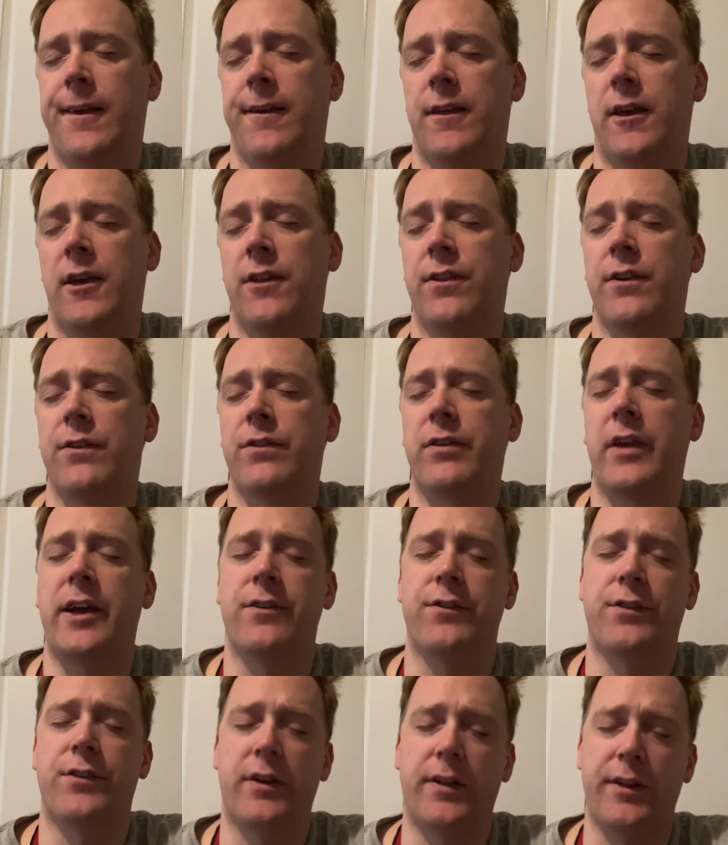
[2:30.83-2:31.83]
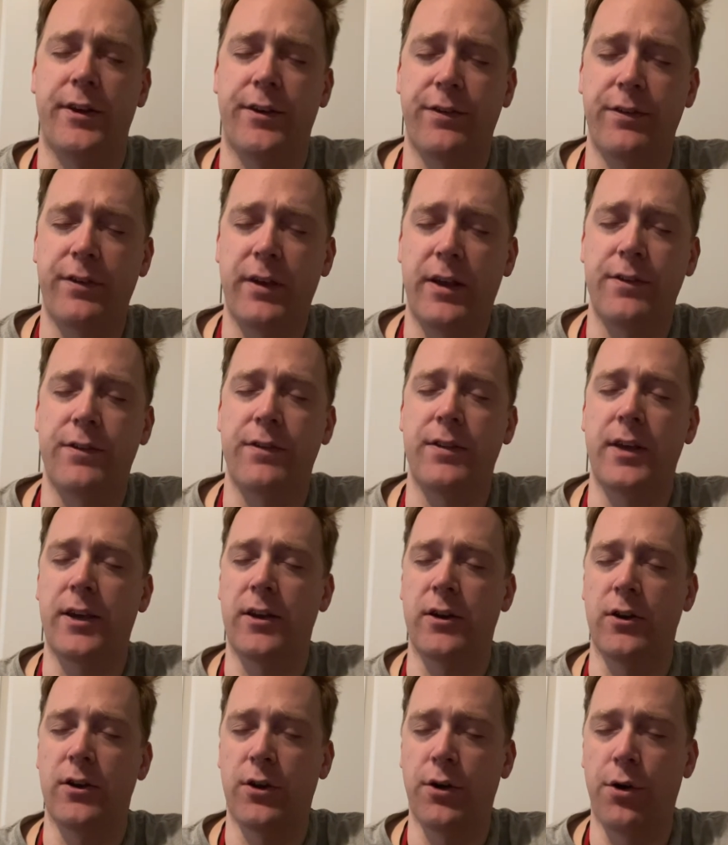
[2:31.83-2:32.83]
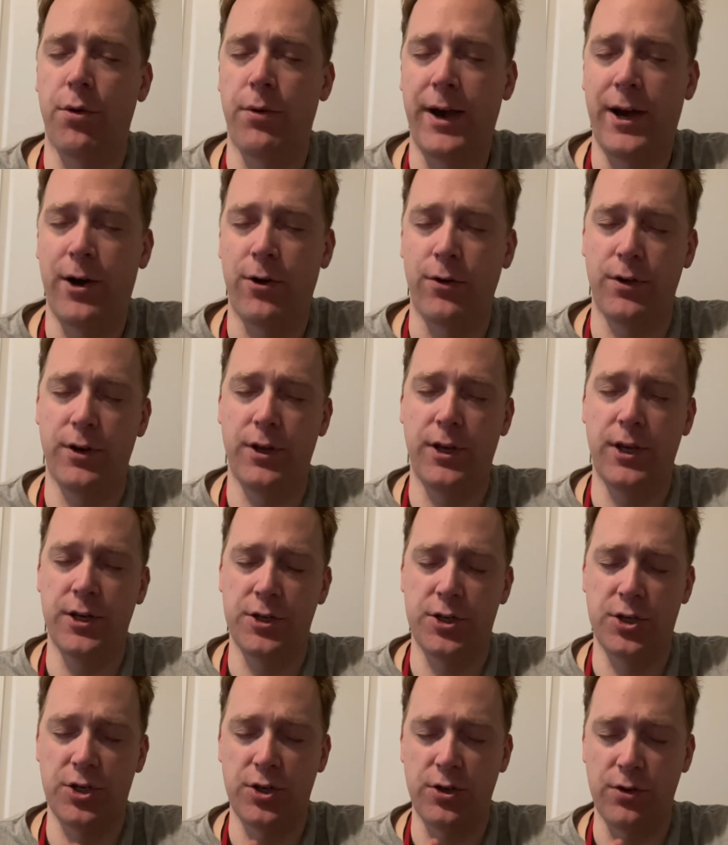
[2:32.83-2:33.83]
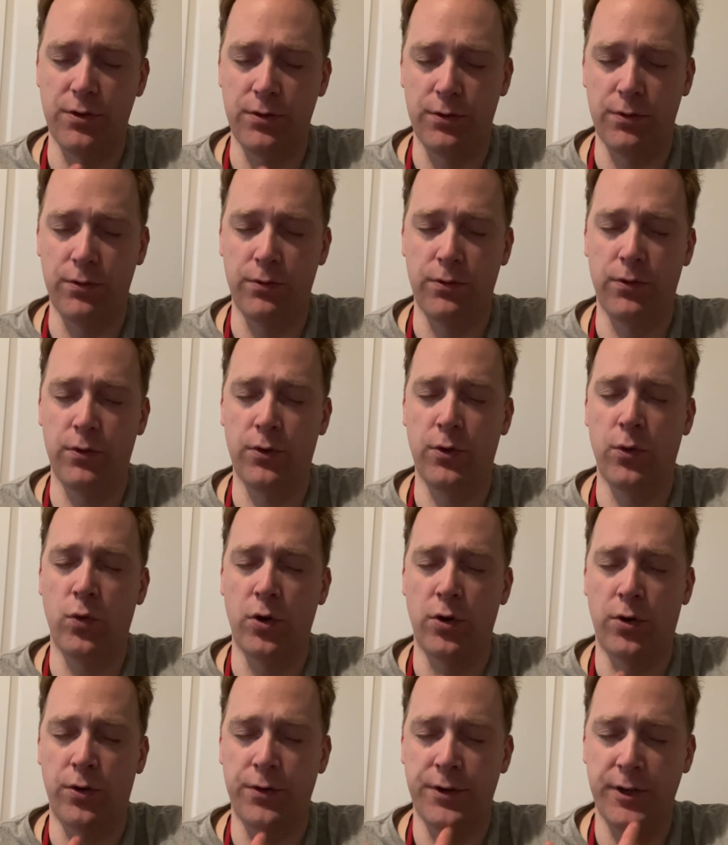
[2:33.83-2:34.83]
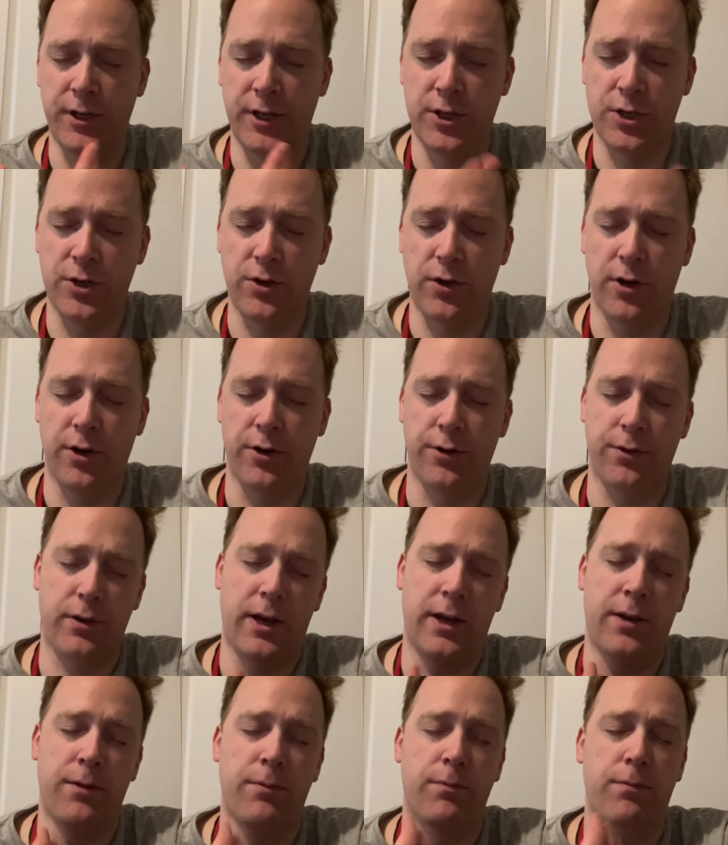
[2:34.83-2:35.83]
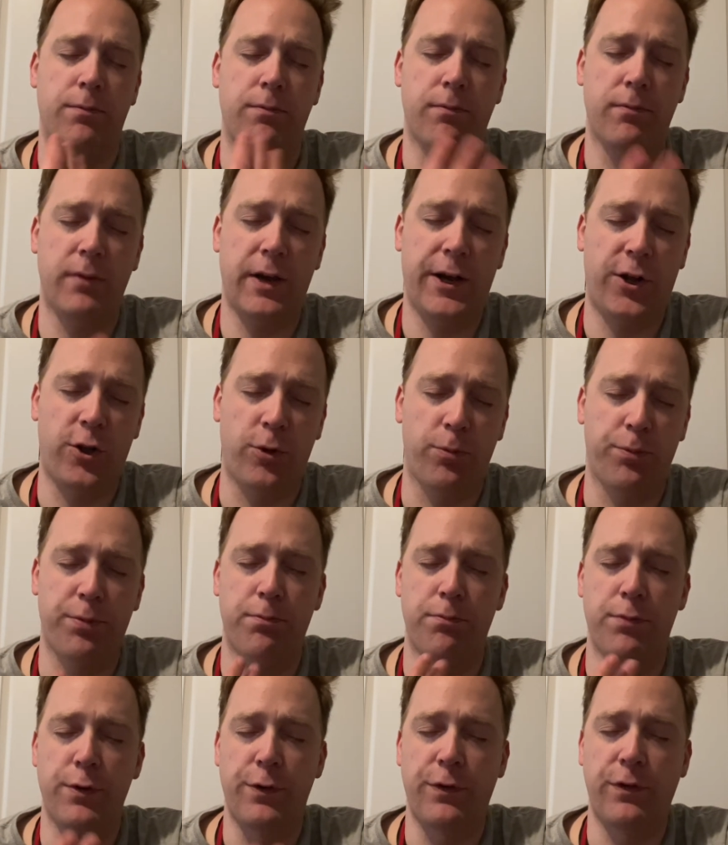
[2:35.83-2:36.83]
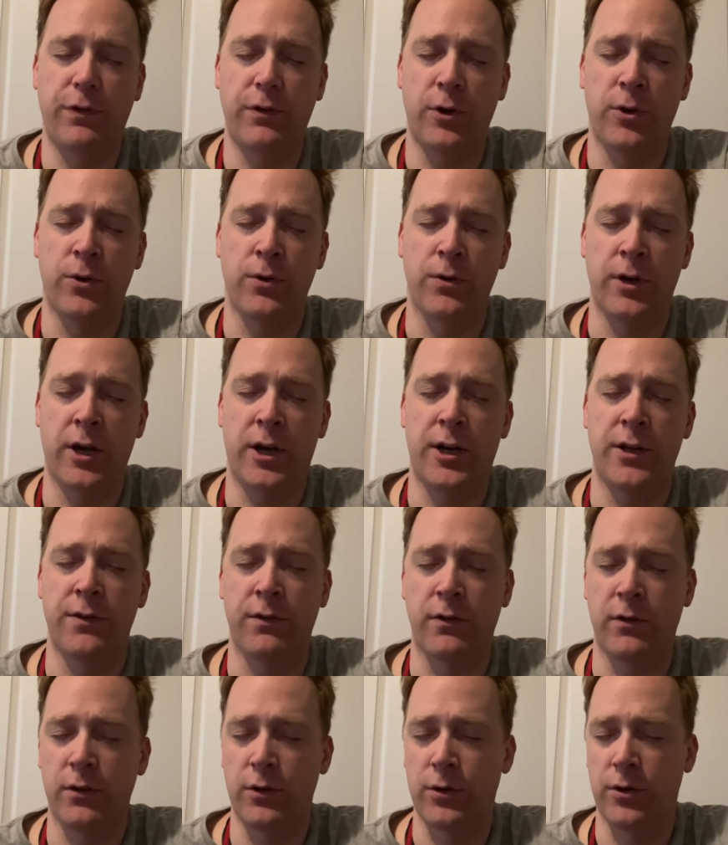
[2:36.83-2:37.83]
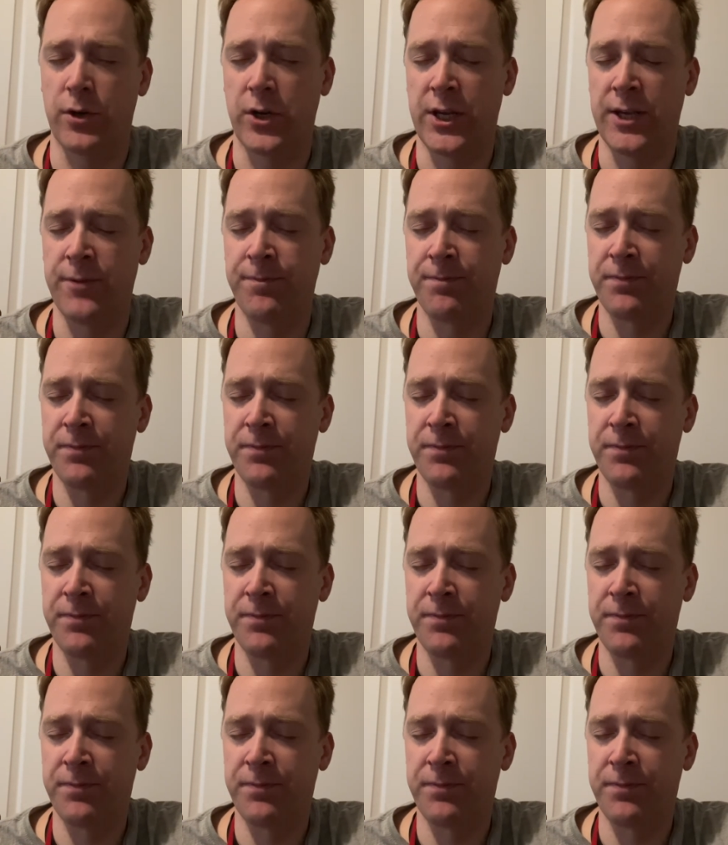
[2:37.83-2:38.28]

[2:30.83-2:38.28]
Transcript: in this angelic sense that can go out into the world, into earth, and help bestow God's glory.